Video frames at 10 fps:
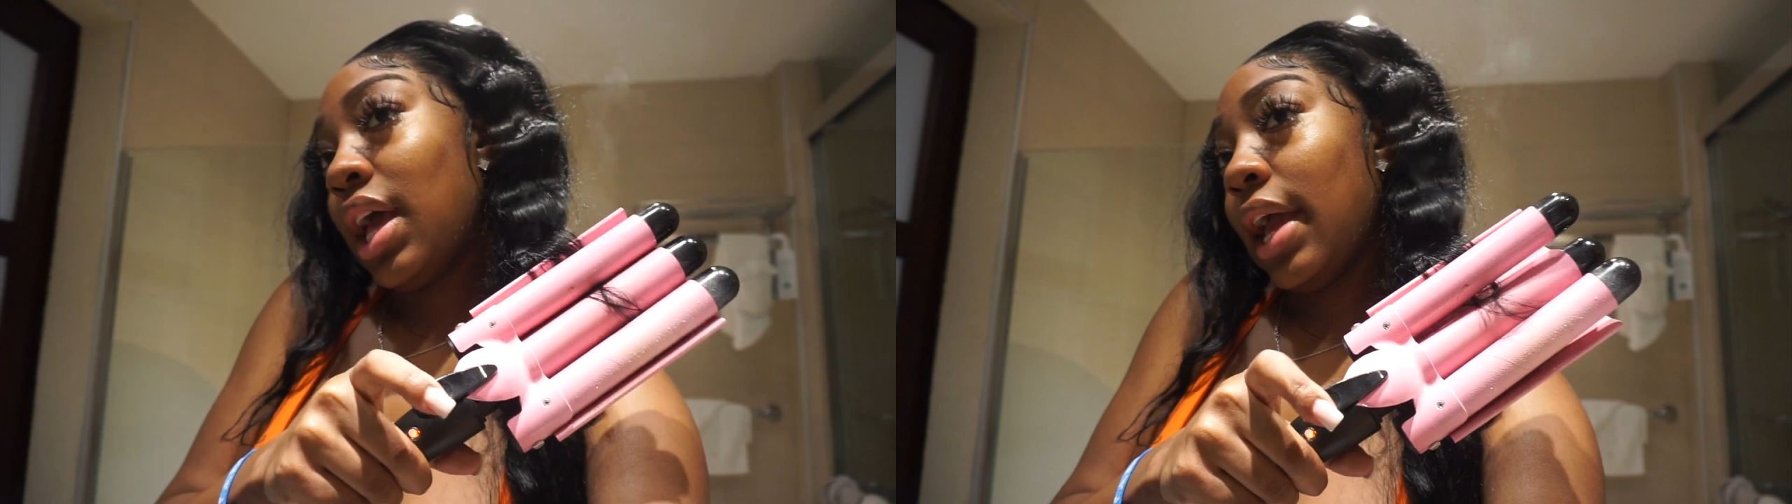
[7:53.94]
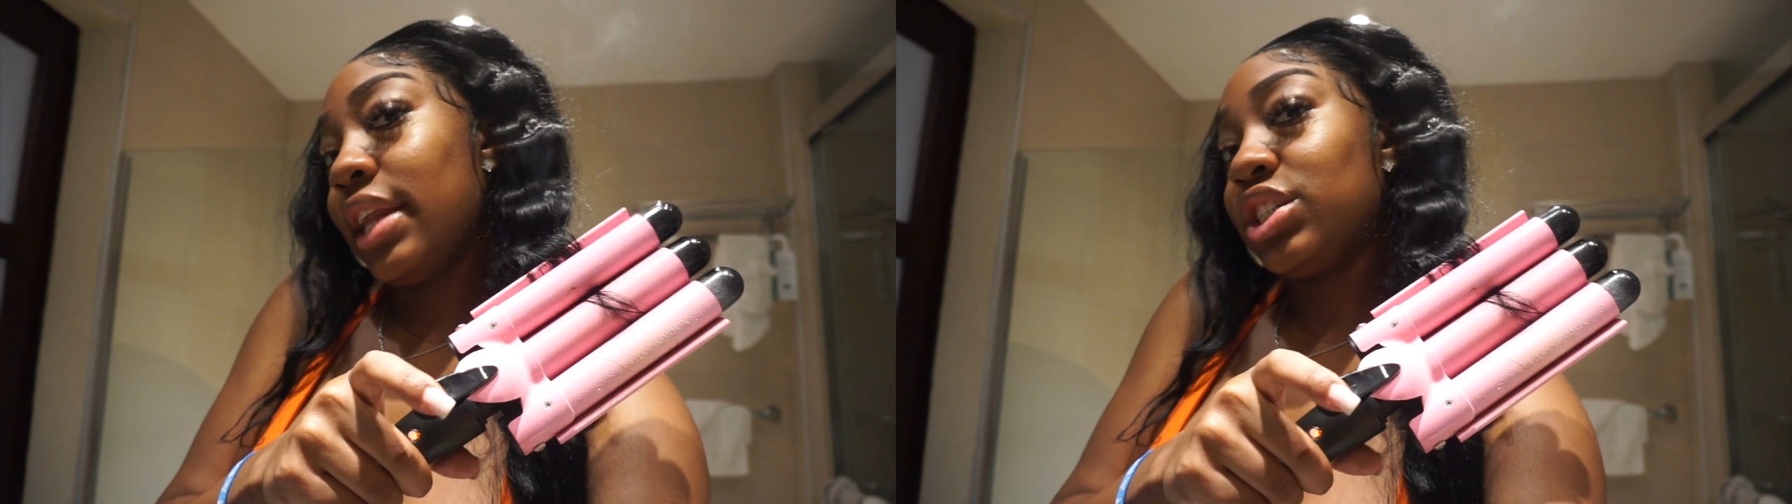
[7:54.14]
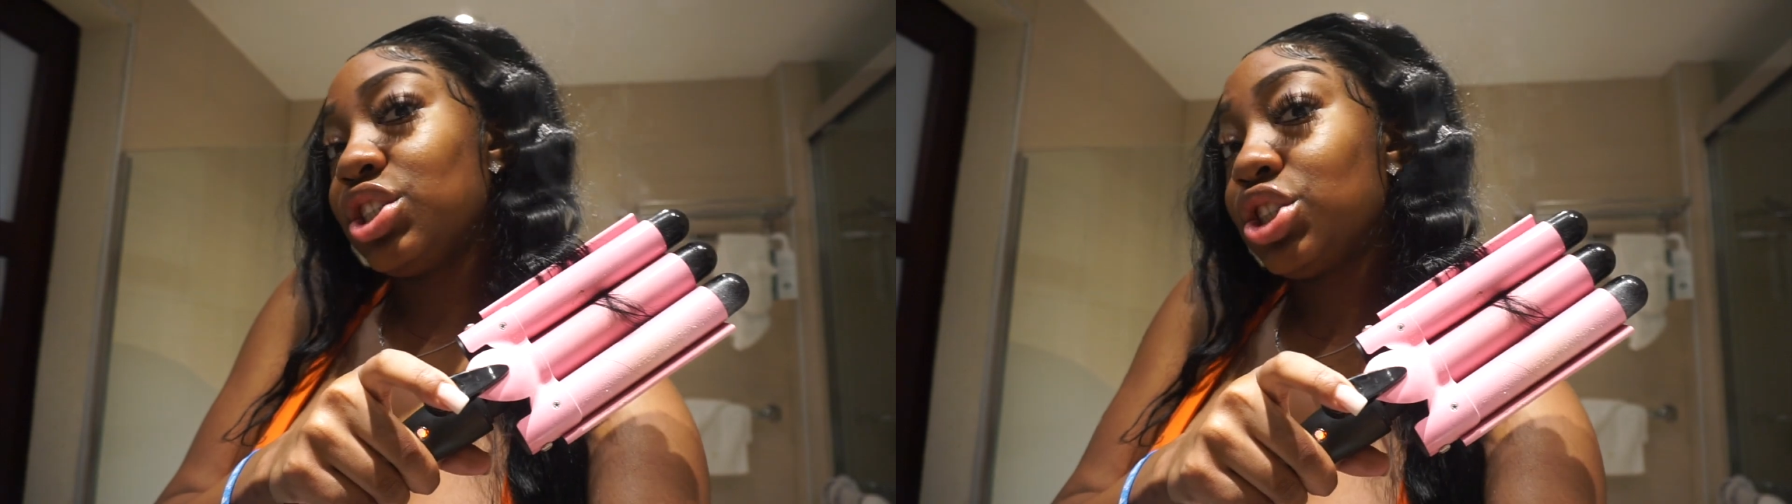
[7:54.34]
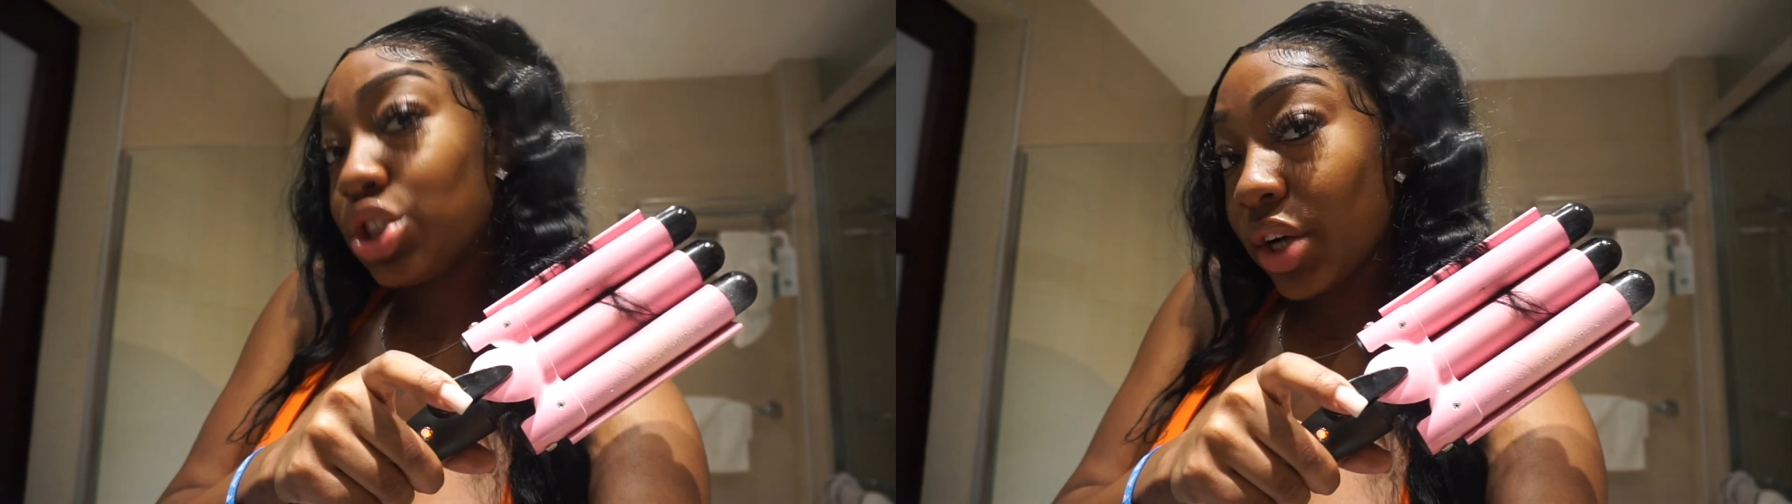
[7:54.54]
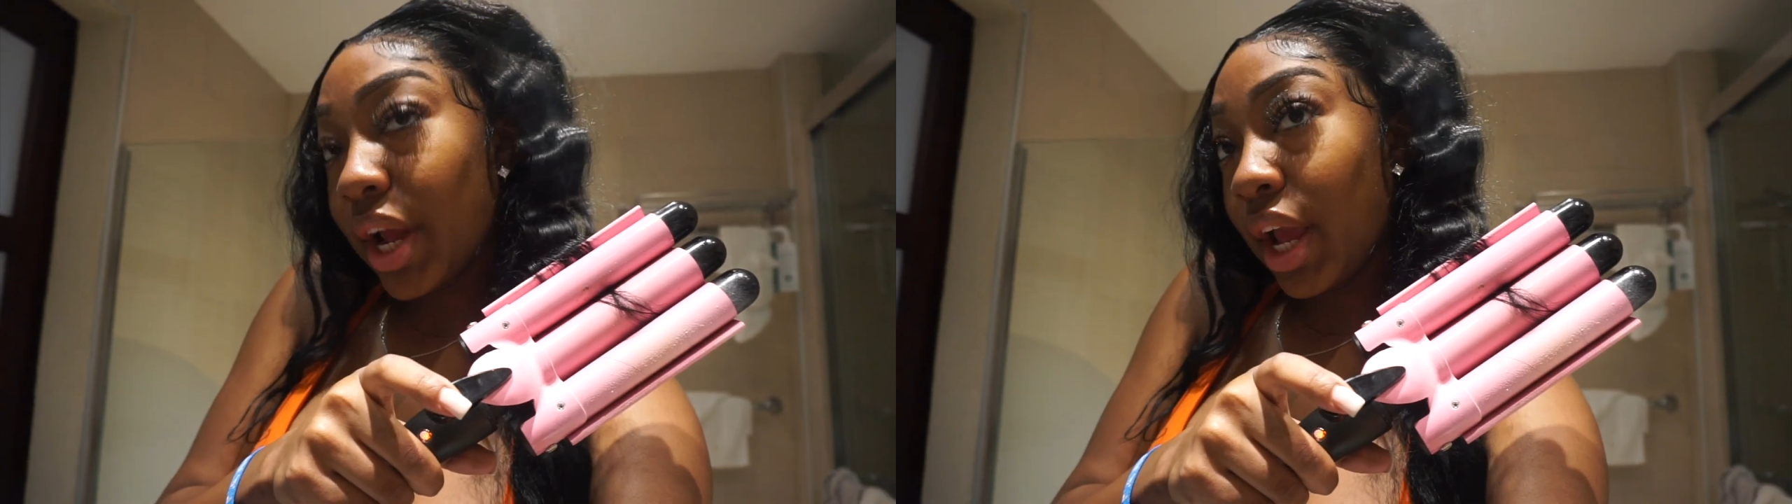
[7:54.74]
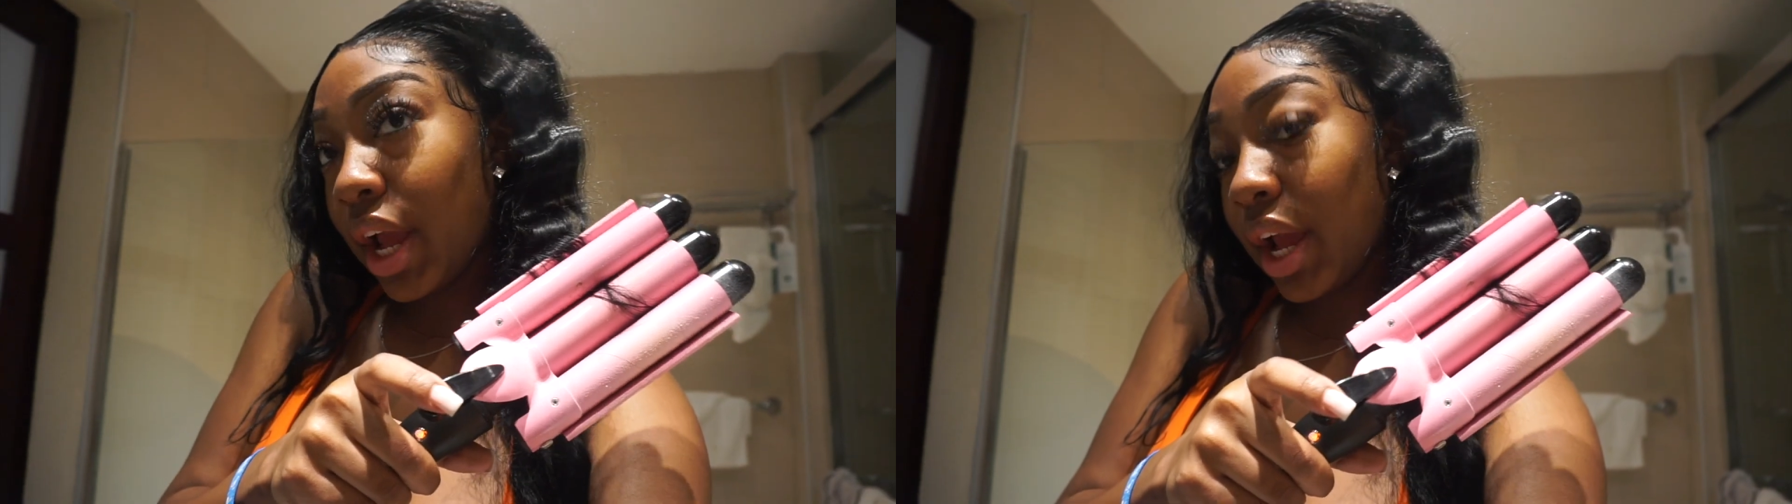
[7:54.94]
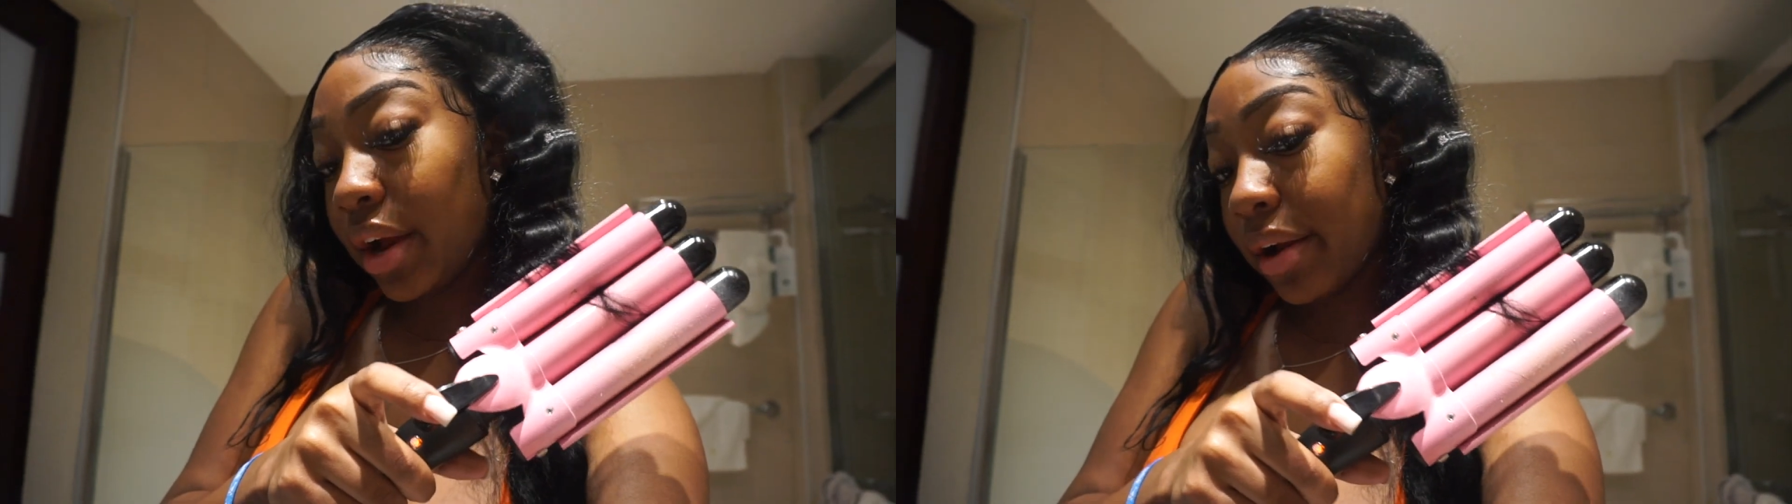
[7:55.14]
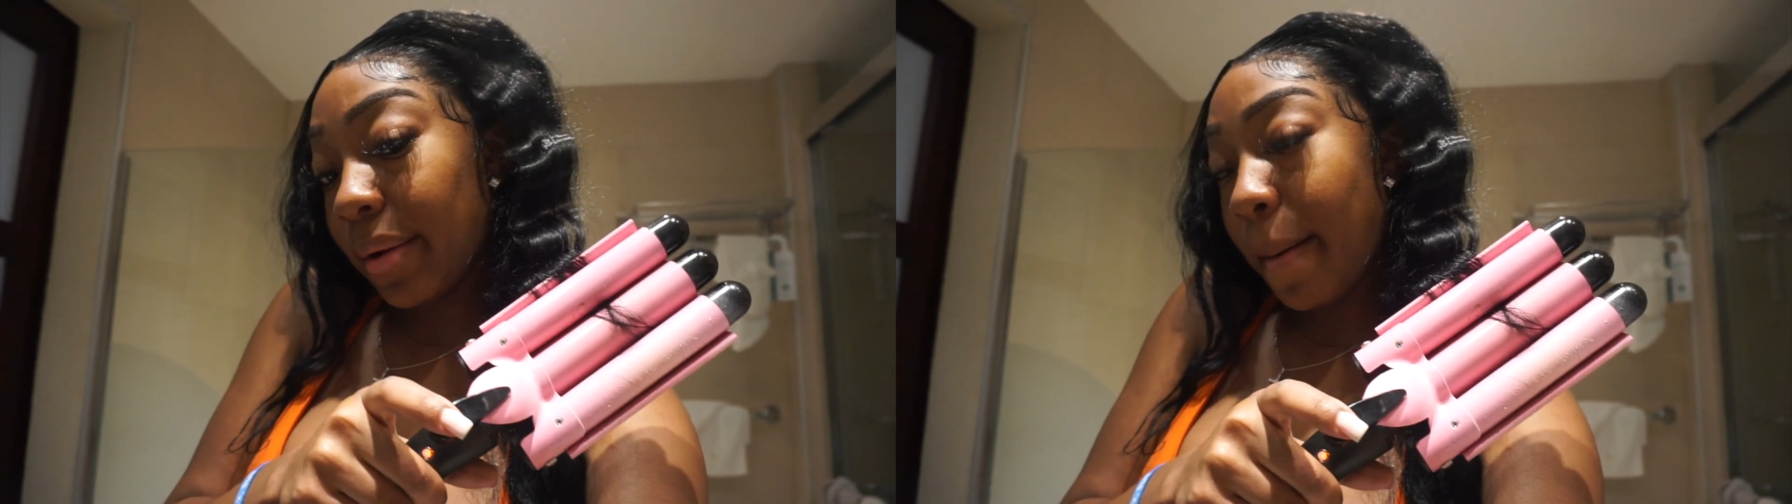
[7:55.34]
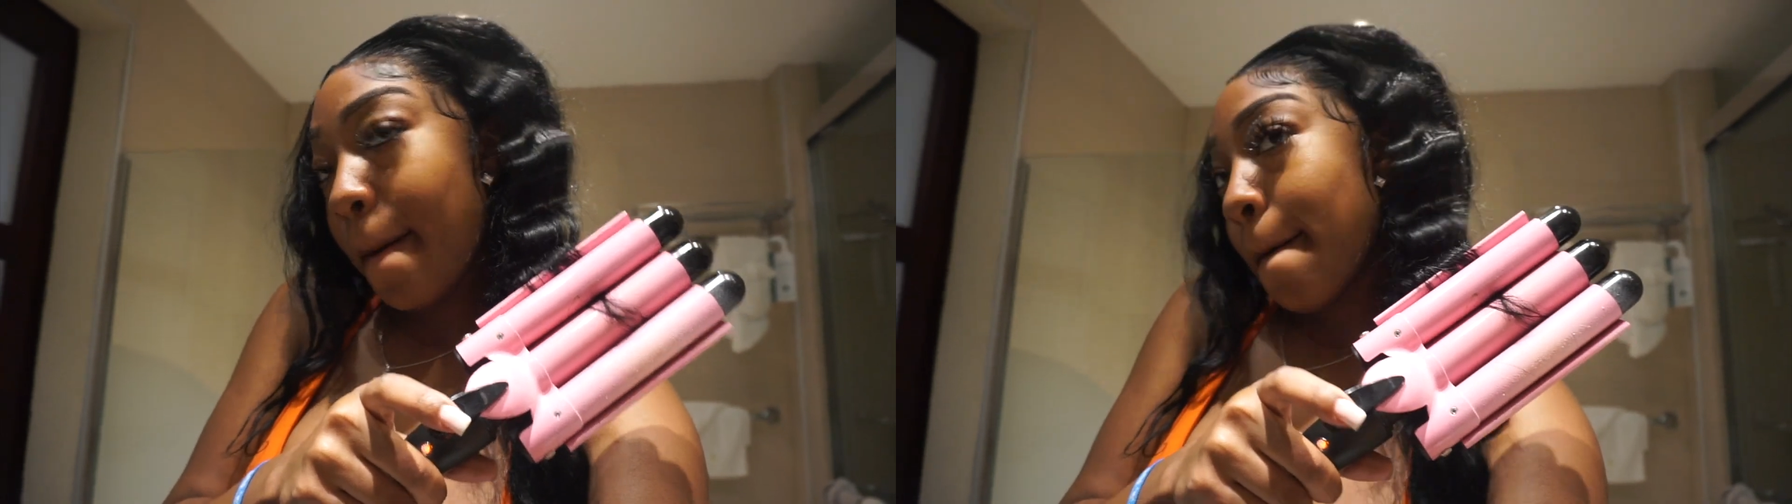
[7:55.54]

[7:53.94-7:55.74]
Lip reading: And this is straight hair,